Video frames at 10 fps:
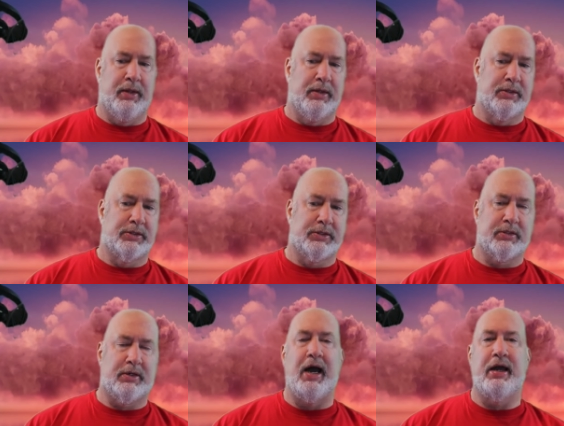
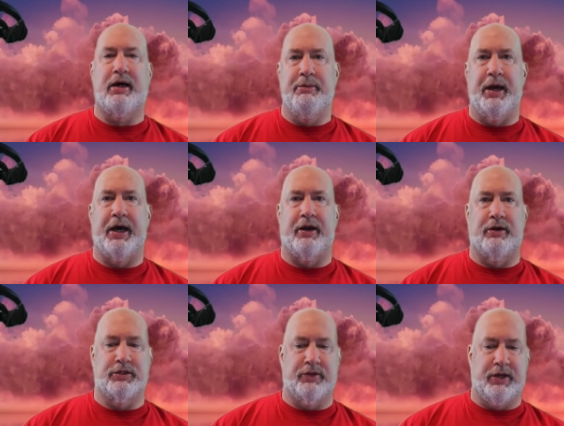Slightly better.
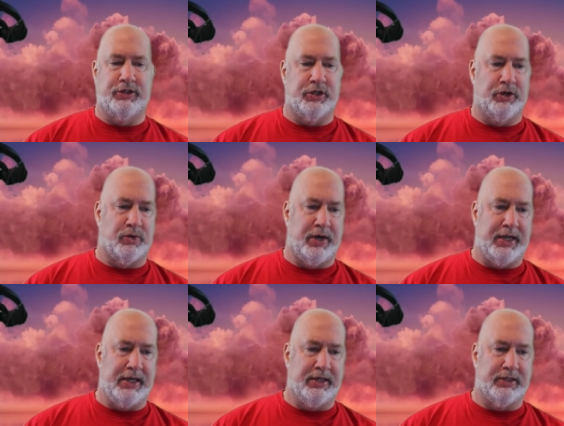So there's your
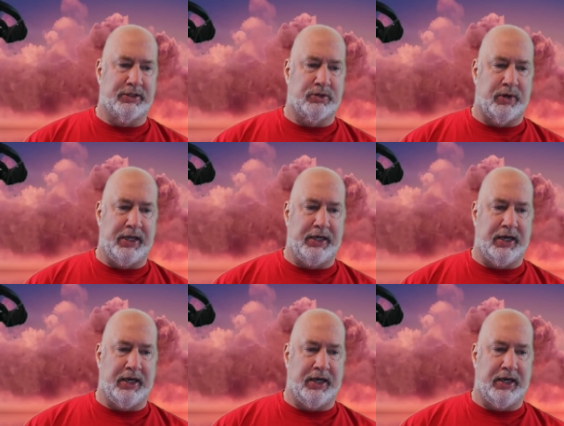green screen